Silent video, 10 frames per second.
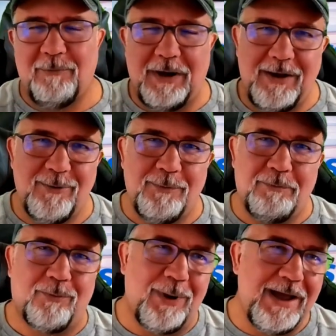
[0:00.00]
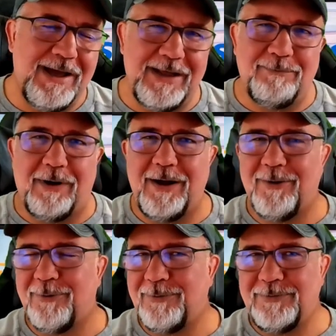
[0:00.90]
my own bread, my
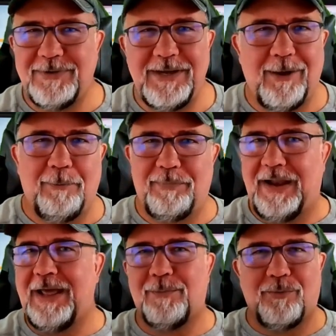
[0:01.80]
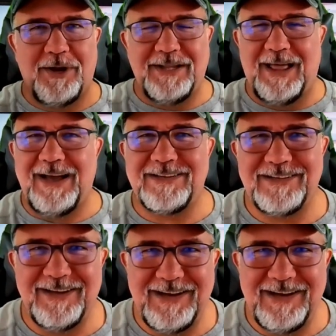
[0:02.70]
own, banana bread last night.